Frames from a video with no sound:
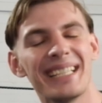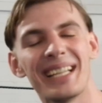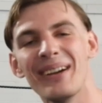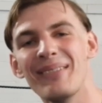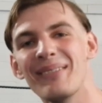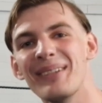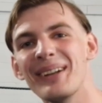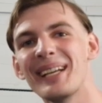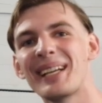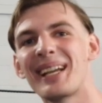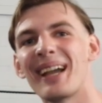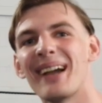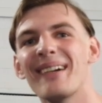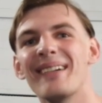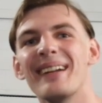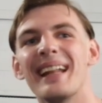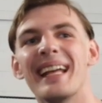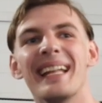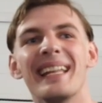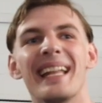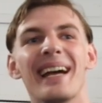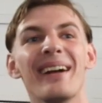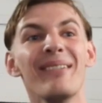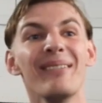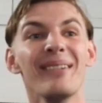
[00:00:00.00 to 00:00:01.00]
don't want to go
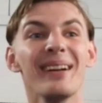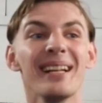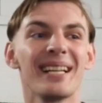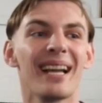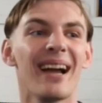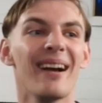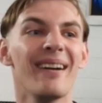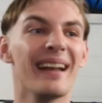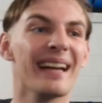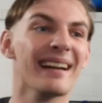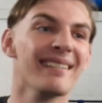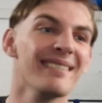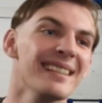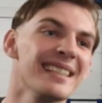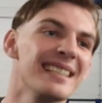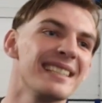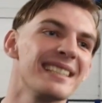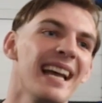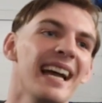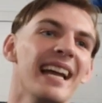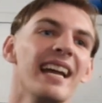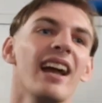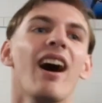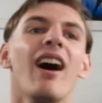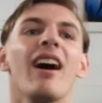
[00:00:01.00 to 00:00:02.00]
there. They don't want to go there and
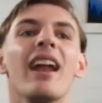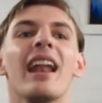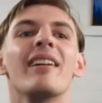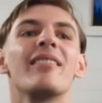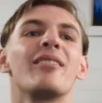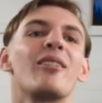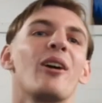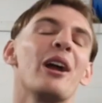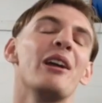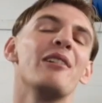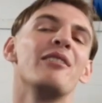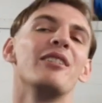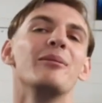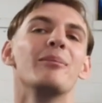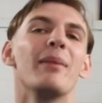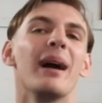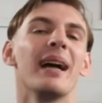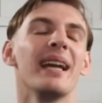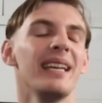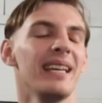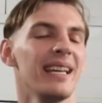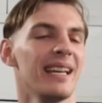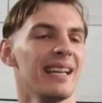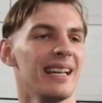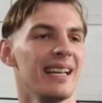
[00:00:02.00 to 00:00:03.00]
say, "I'll have gravy,
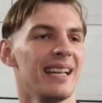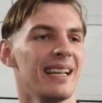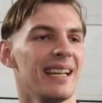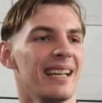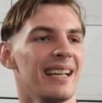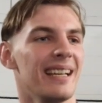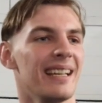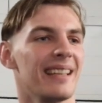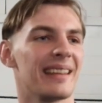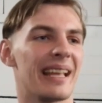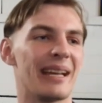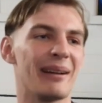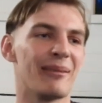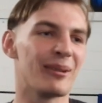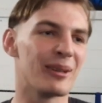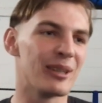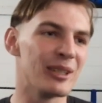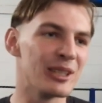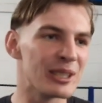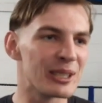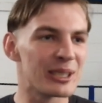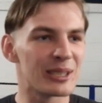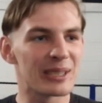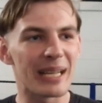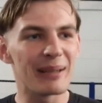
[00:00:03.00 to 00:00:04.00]
mate." They want
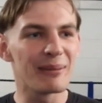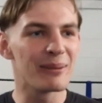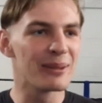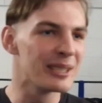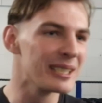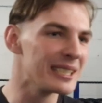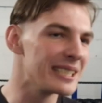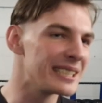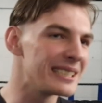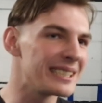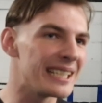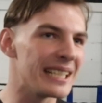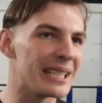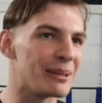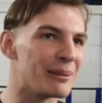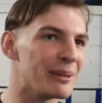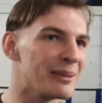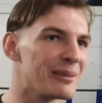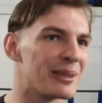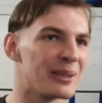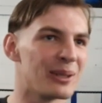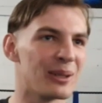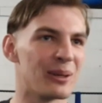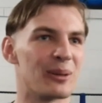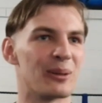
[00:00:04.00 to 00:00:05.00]
to stick with
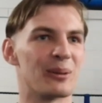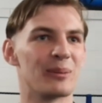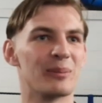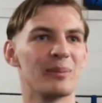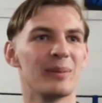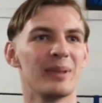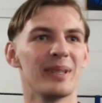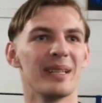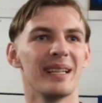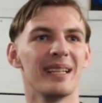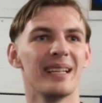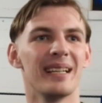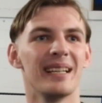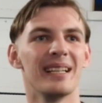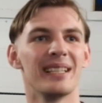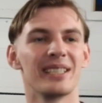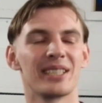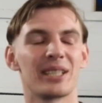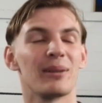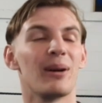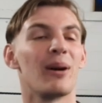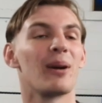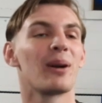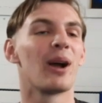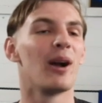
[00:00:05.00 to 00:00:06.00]
the norm.
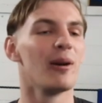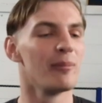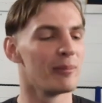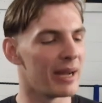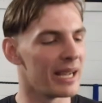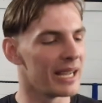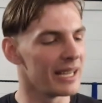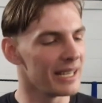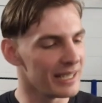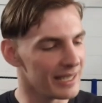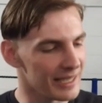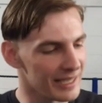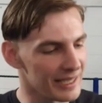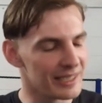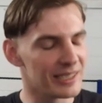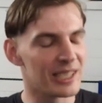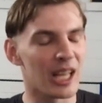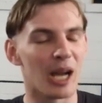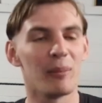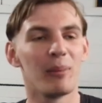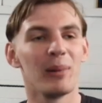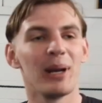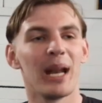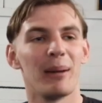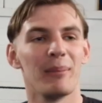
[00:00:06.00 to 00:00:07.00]
So I'll go, mate.
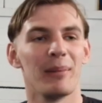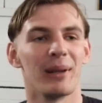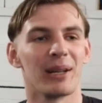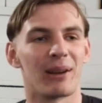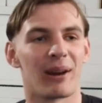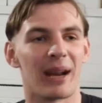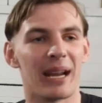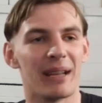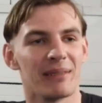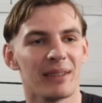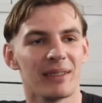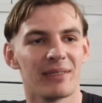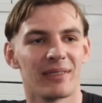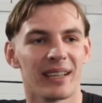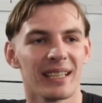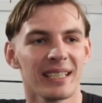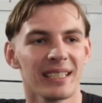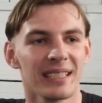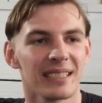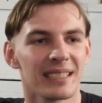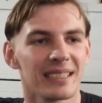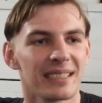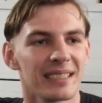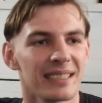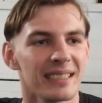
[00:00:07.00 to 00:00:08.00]
Double up the gravy,
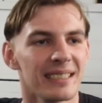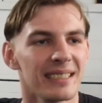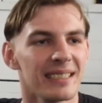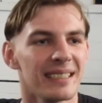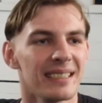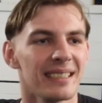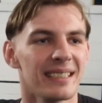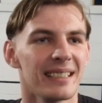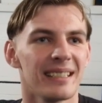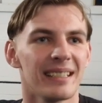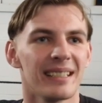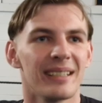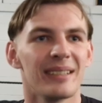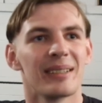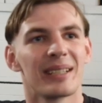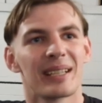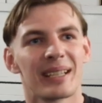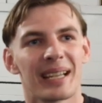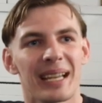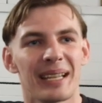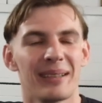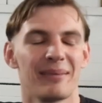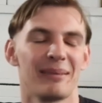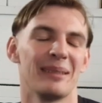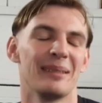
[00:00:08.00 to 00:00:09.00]
thanks.
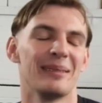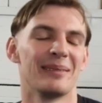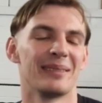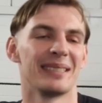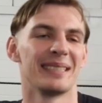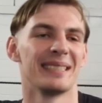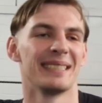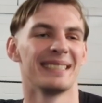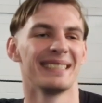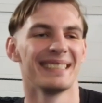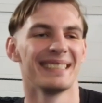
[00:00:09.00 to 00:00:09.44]
Keep moving.